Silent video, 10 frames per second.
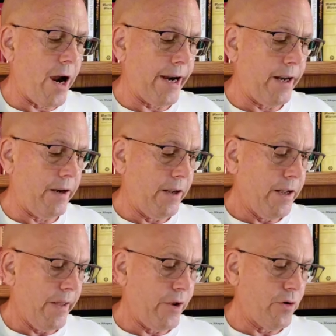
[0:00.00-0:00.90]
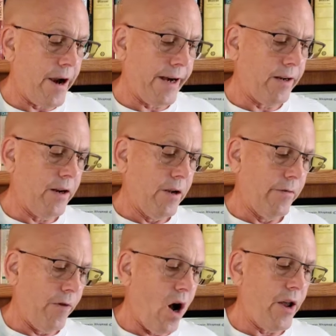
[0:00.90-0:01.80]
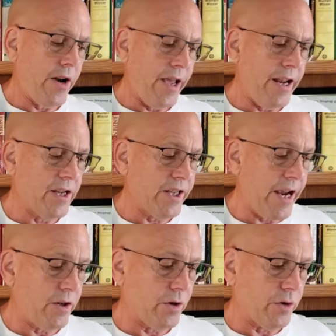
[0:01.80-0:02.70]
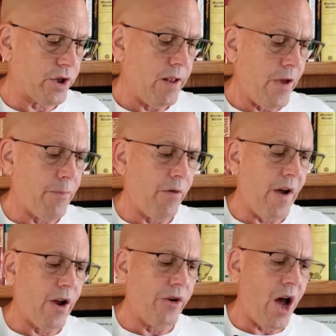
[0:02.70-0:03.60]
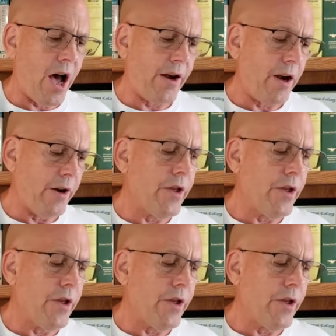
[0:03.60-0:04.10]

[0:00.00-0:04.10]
the dragon, and the dragon fought and his angels, and prevailed not,